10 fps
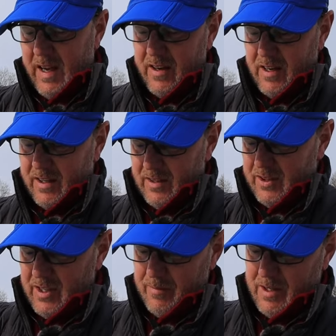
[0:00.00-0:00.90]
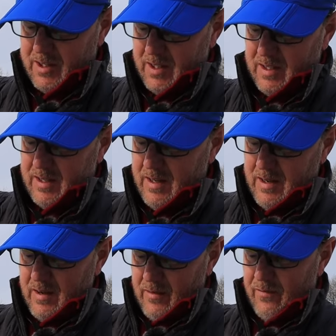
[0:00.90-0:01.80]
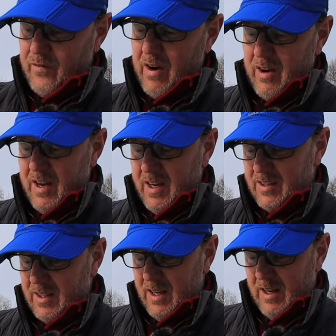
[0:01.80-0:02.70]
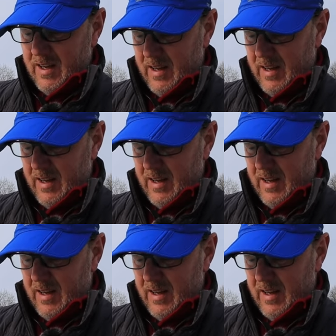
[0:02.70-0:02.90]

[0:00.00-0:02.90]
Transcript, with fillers: and I can zip this very easily